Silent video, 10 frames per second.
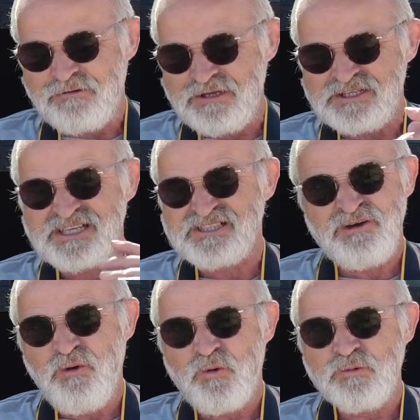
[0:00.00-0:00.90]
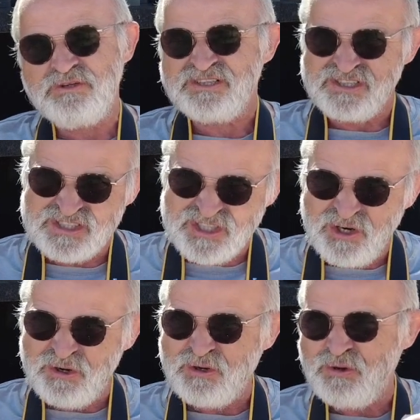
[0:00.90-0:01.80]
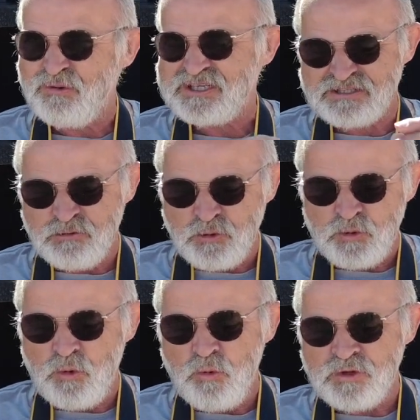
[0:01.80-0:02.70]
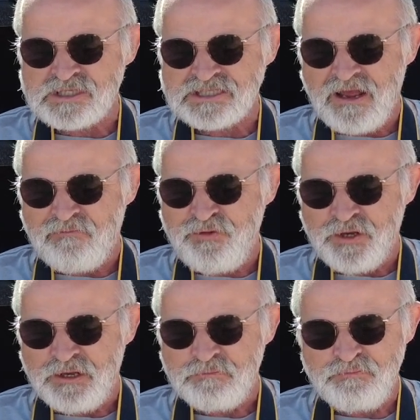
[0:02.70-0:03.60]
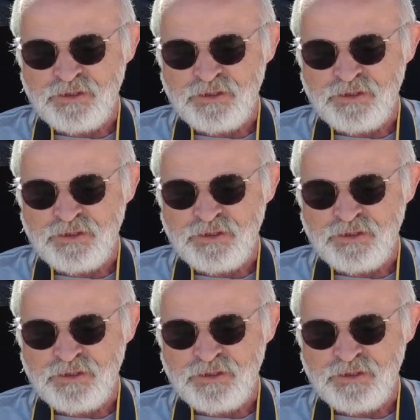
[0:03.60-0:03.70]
it does it all. Does the circle, does it, all the stuff, doesn't it?